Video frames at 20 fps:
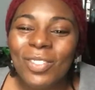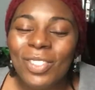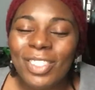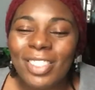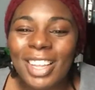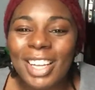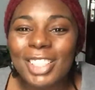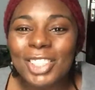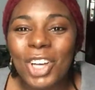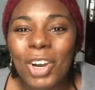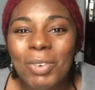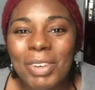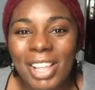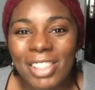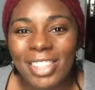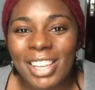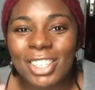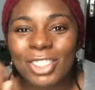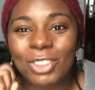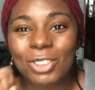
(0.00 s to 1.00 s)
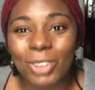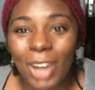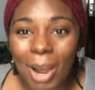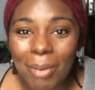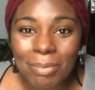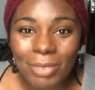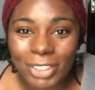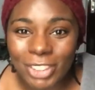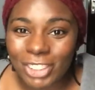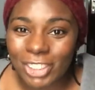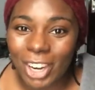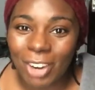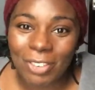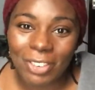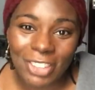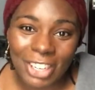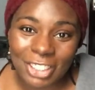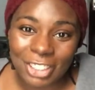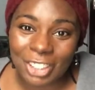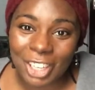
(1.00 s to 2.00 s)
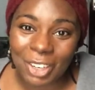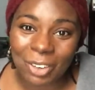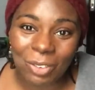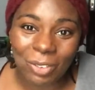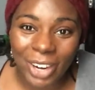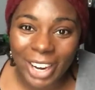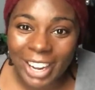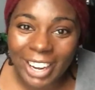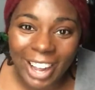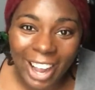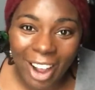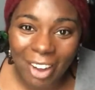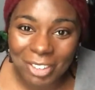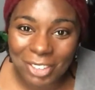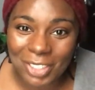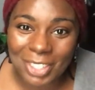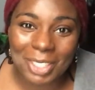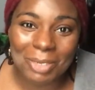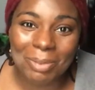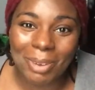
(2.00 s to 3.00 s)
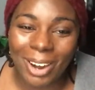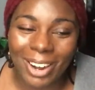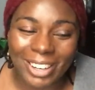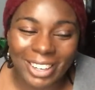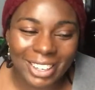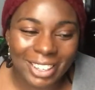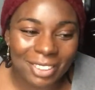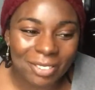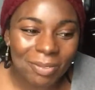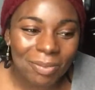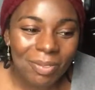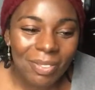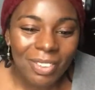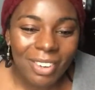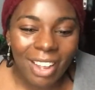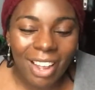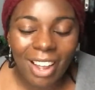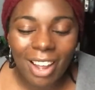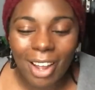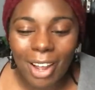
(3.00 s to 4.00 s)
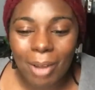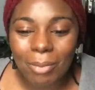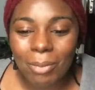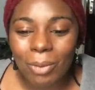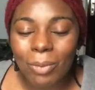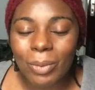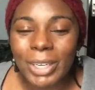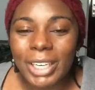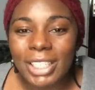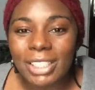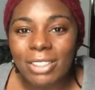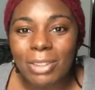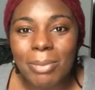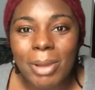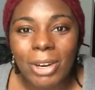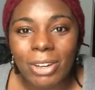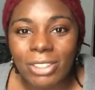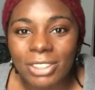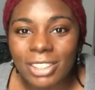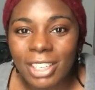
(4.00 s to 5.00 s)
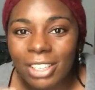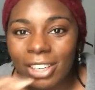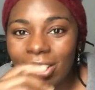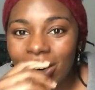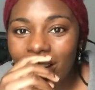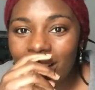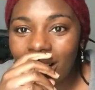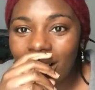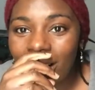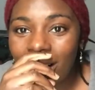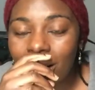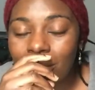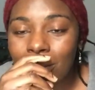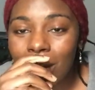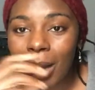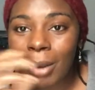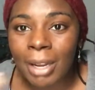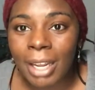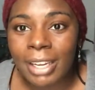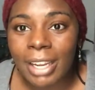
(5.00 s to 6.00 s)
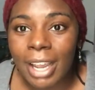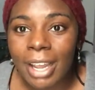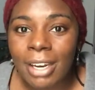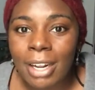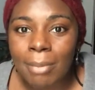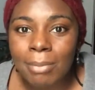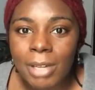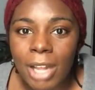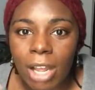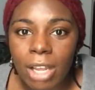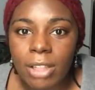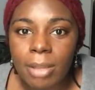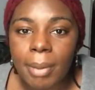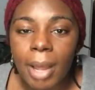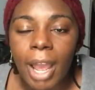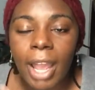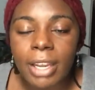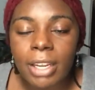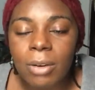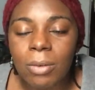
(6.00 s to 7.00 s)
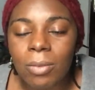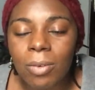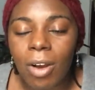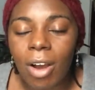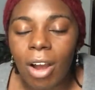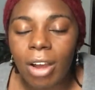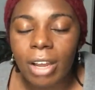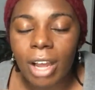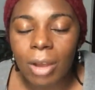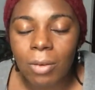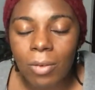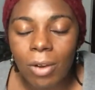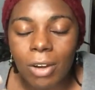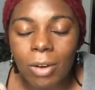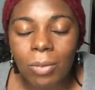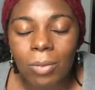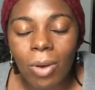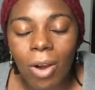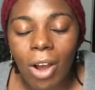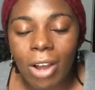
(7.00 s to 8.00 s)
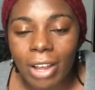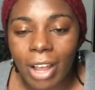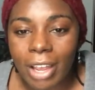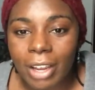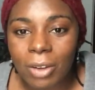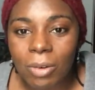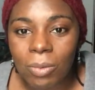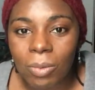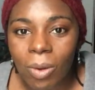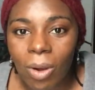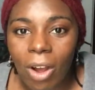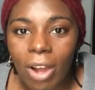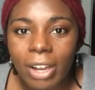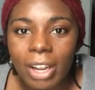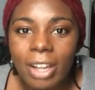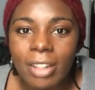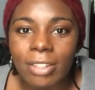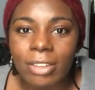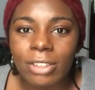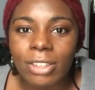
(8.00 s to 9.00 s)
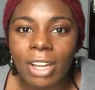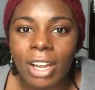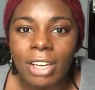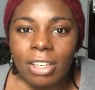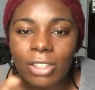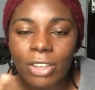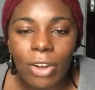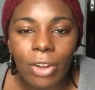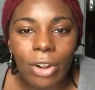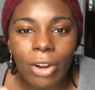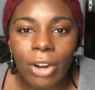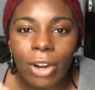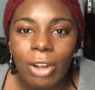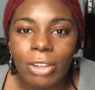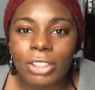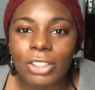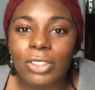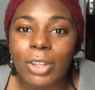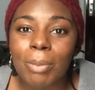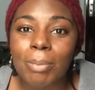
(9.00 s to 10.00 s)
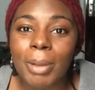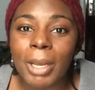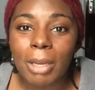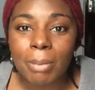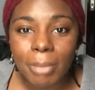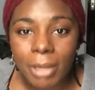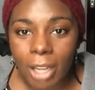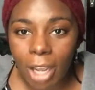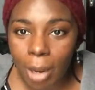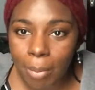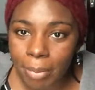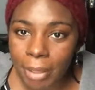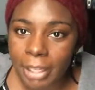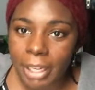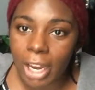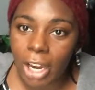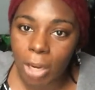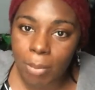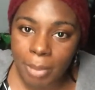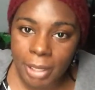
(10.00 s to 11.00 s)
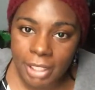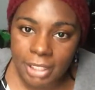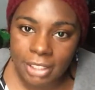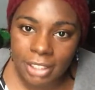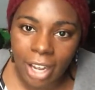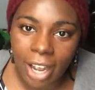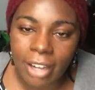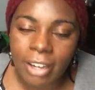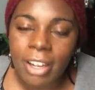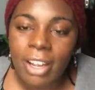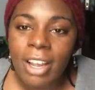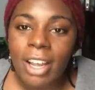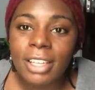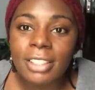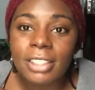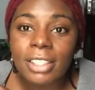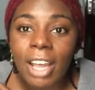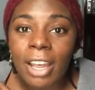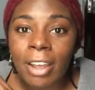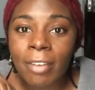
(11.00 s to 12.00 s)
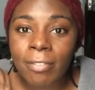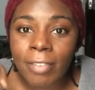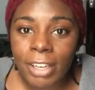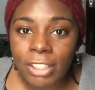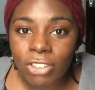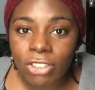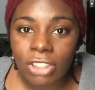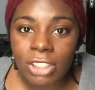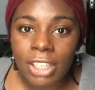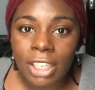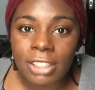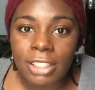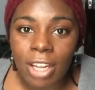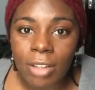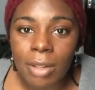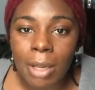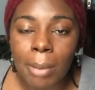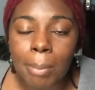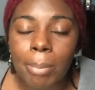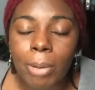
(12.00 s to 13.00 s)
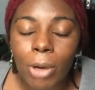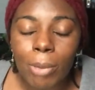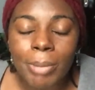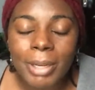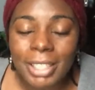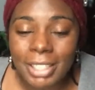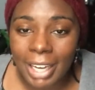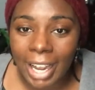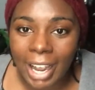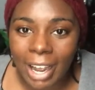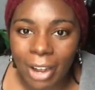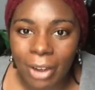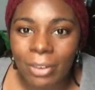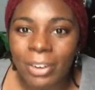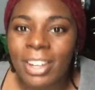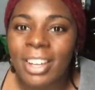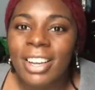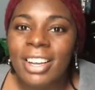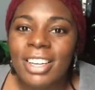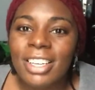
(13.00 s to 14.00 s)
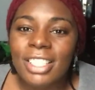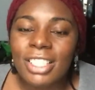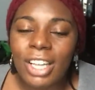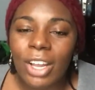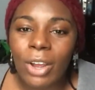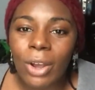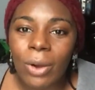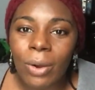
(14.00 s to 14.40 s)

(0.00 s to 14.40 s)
they told me that they dropped their stuff and they just like ran after the toboggan. We get to the medical center. I'm telling them I can walk. I want to walk. I can walk. And they're like, no. So they pick me up and carry me inside until I eventually like tell them like put me down. So